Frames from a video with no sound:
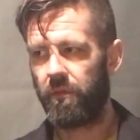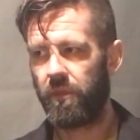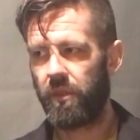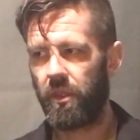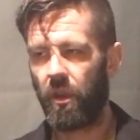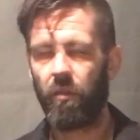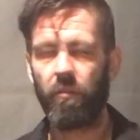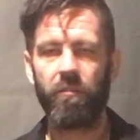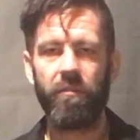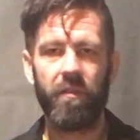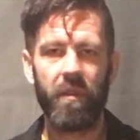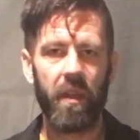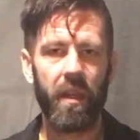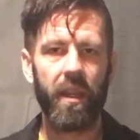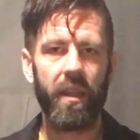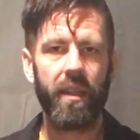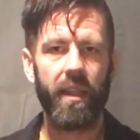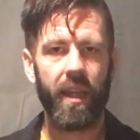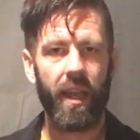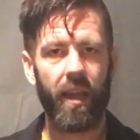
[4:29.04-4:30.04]
don't fit
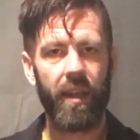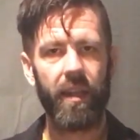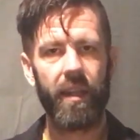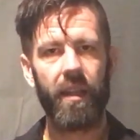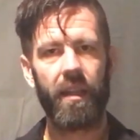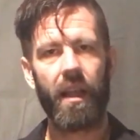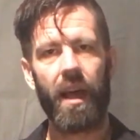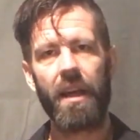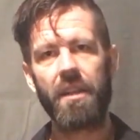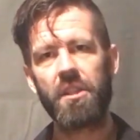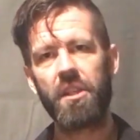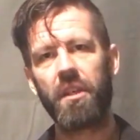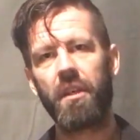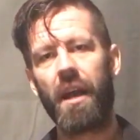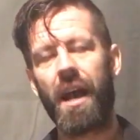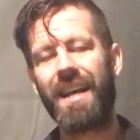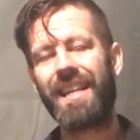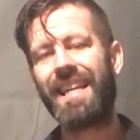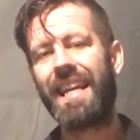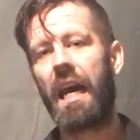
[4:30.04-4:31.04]
in the
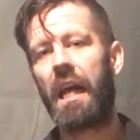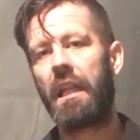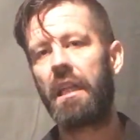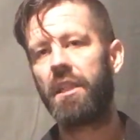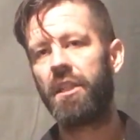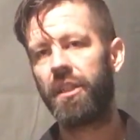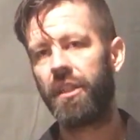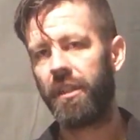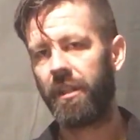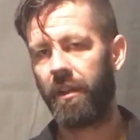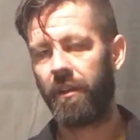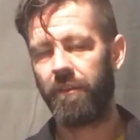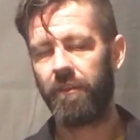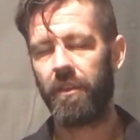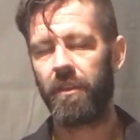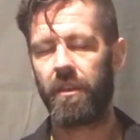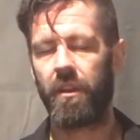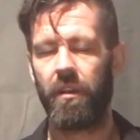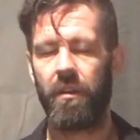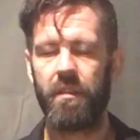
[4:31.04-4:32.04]
ideology of
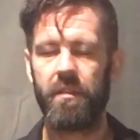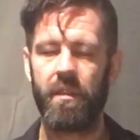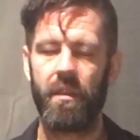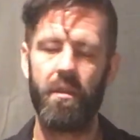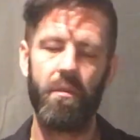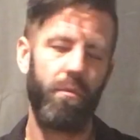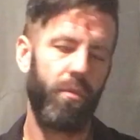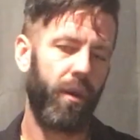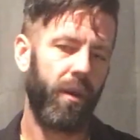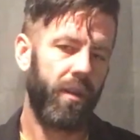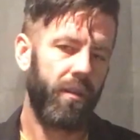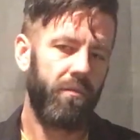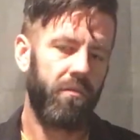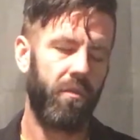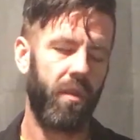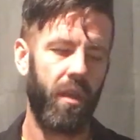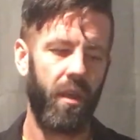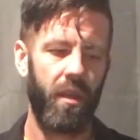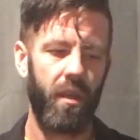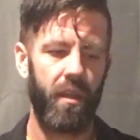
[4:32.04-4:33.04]
the currency, but
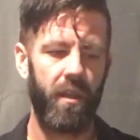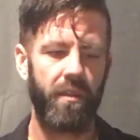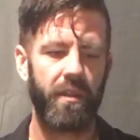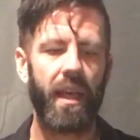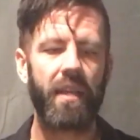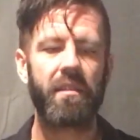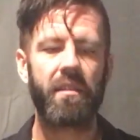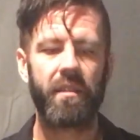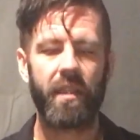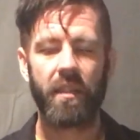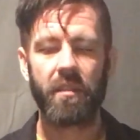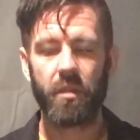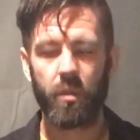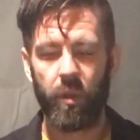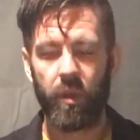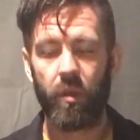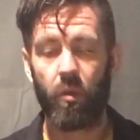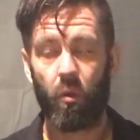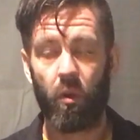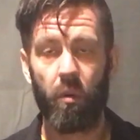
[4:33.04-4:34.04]
that's the
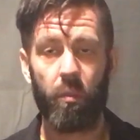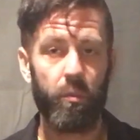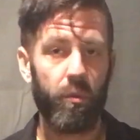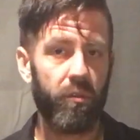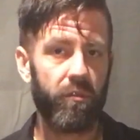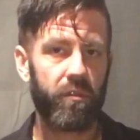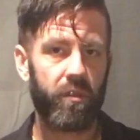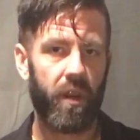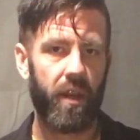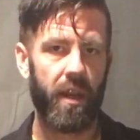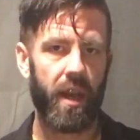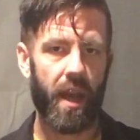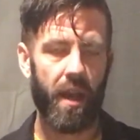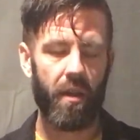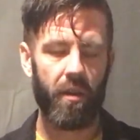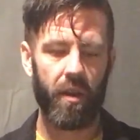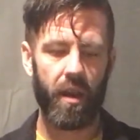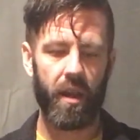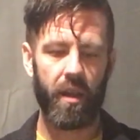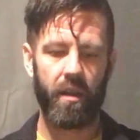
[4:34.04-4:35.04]
way the world moves right
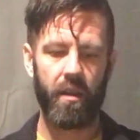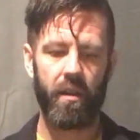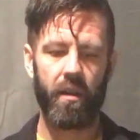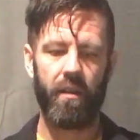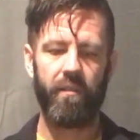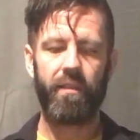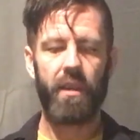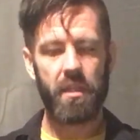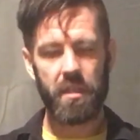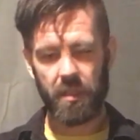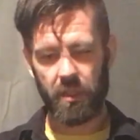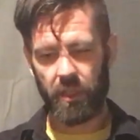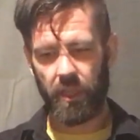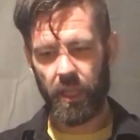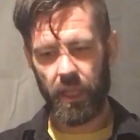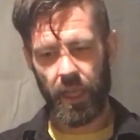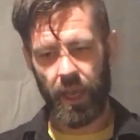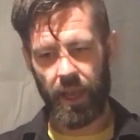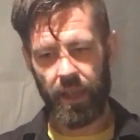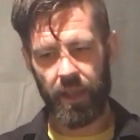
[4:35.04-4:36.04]
now, and
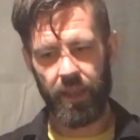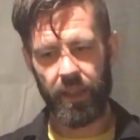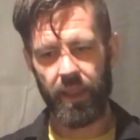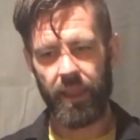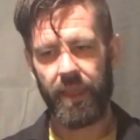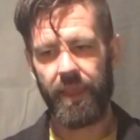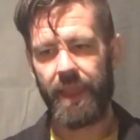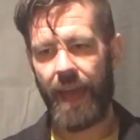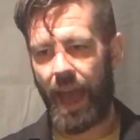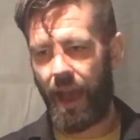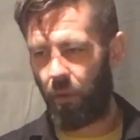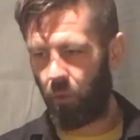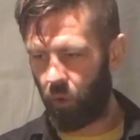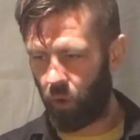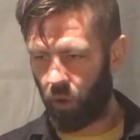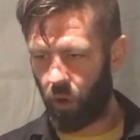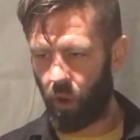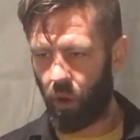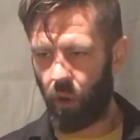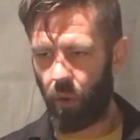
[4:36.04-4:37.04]
eventually that will
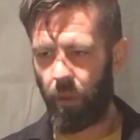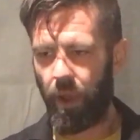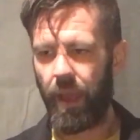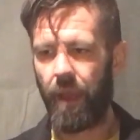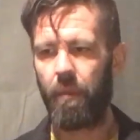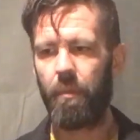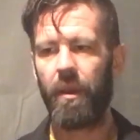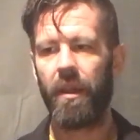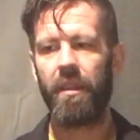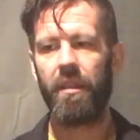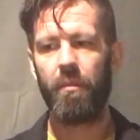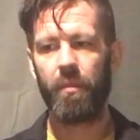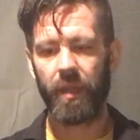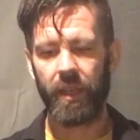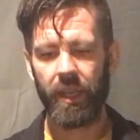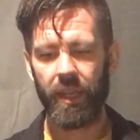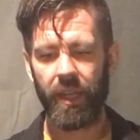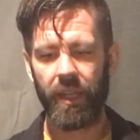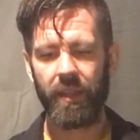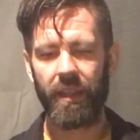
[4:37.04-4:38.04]
go away, but in the
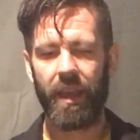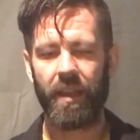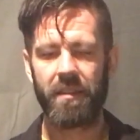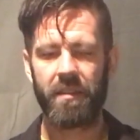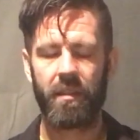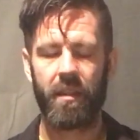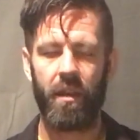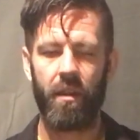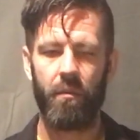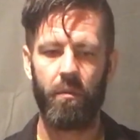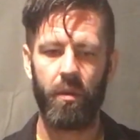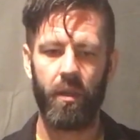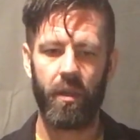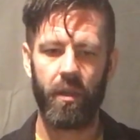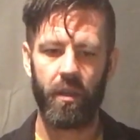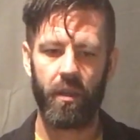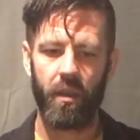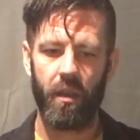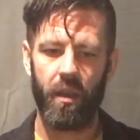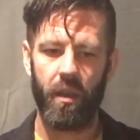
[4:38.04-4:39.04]
beginning that's going to
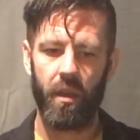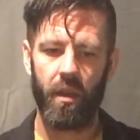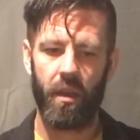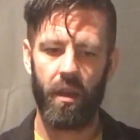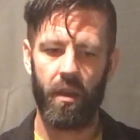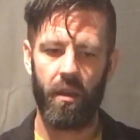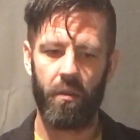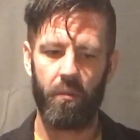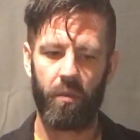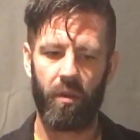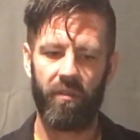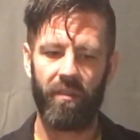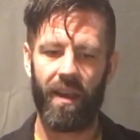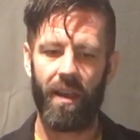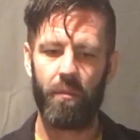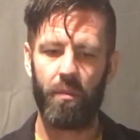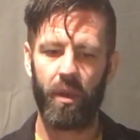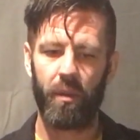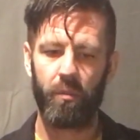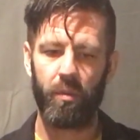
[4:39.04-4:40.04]
be
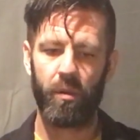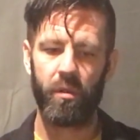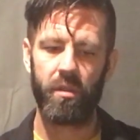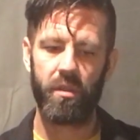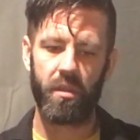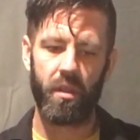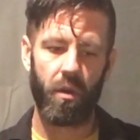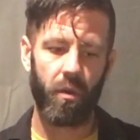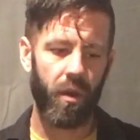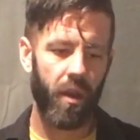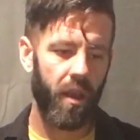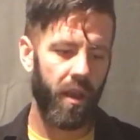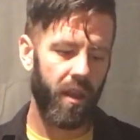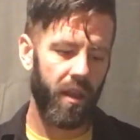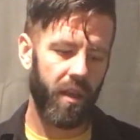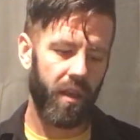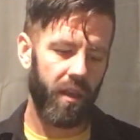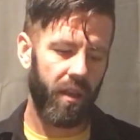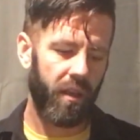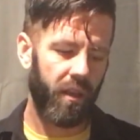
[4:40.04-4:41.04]
provide big boosts. So
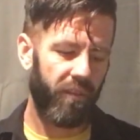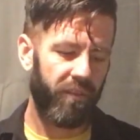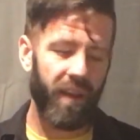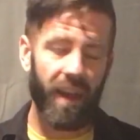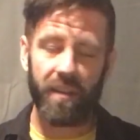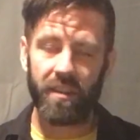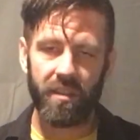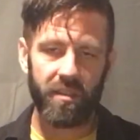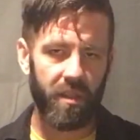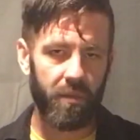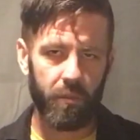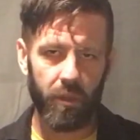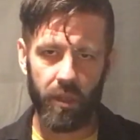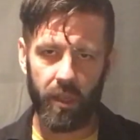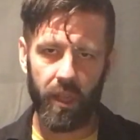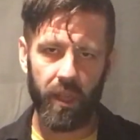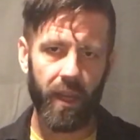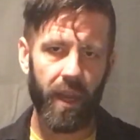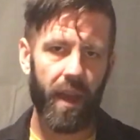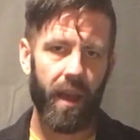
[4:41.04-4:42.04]
factors I'm
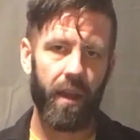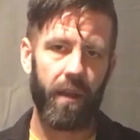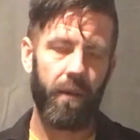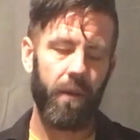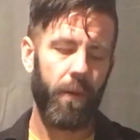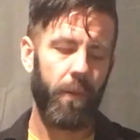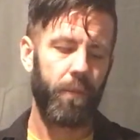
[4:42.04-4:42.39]
looking at,